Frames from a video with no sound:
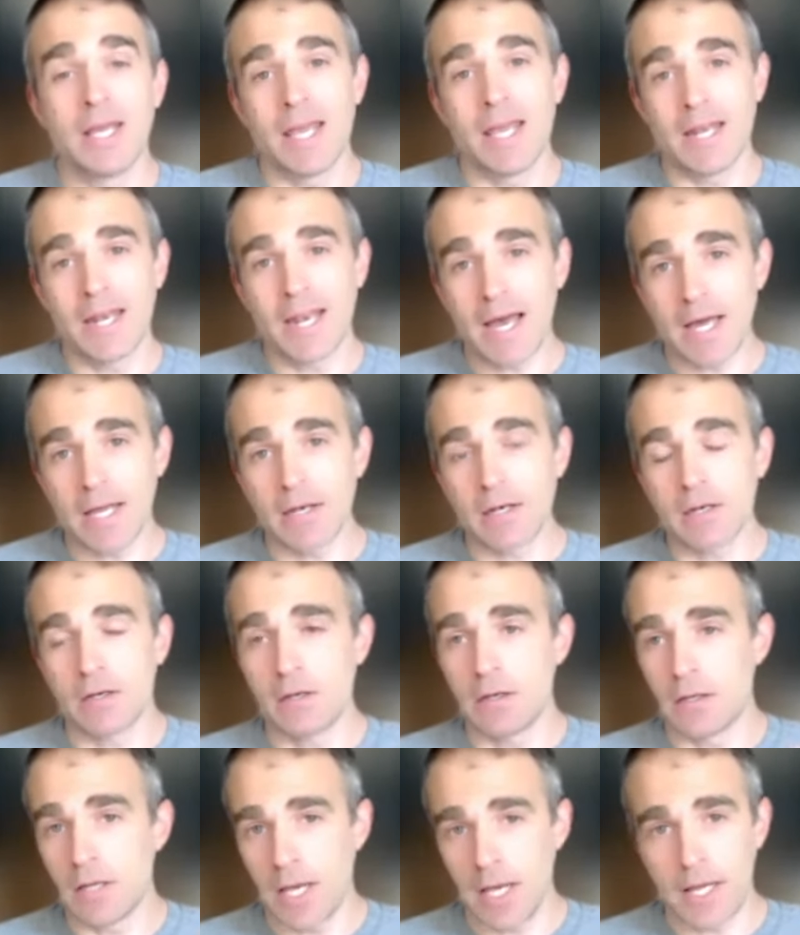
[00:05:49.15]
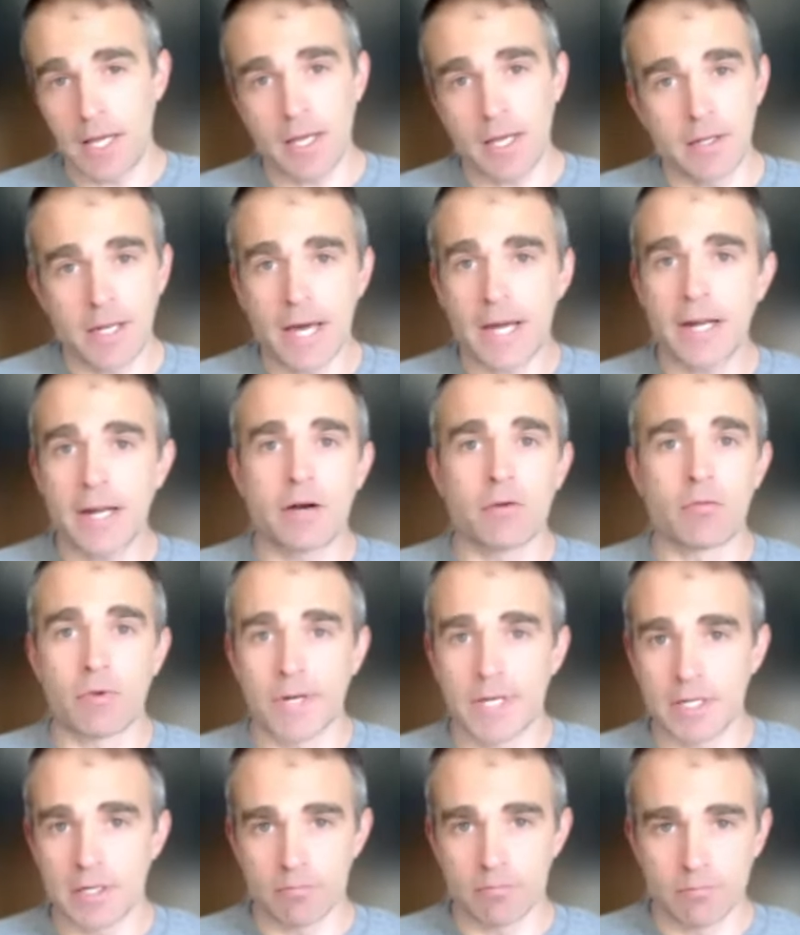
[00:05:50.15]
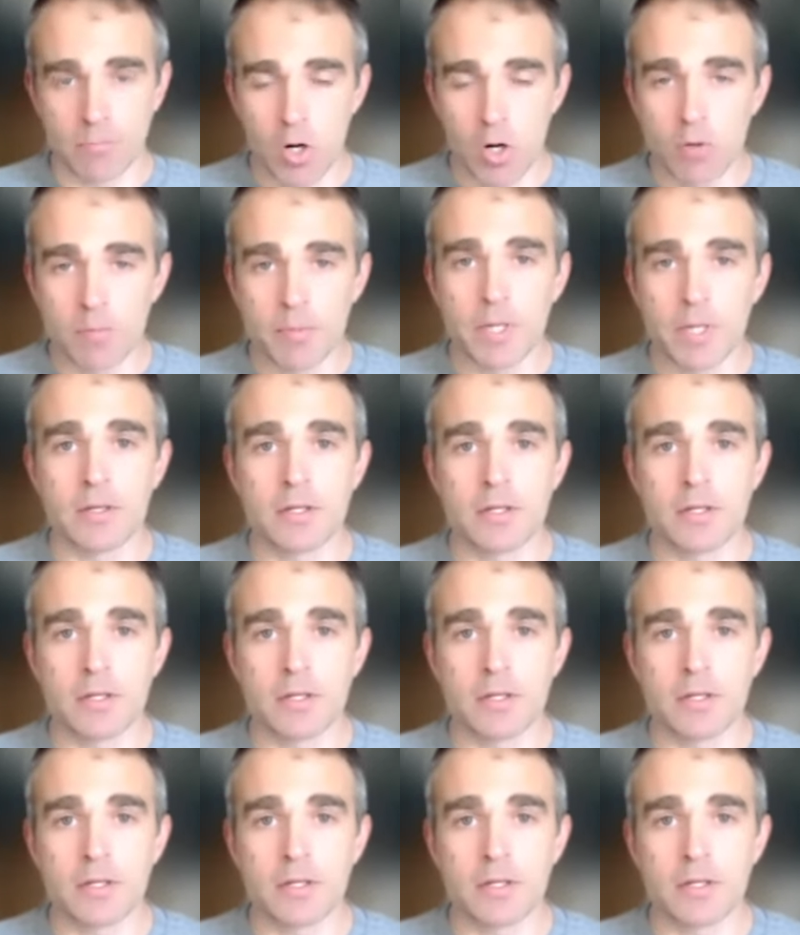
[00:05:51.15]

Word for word: And not at a random moment.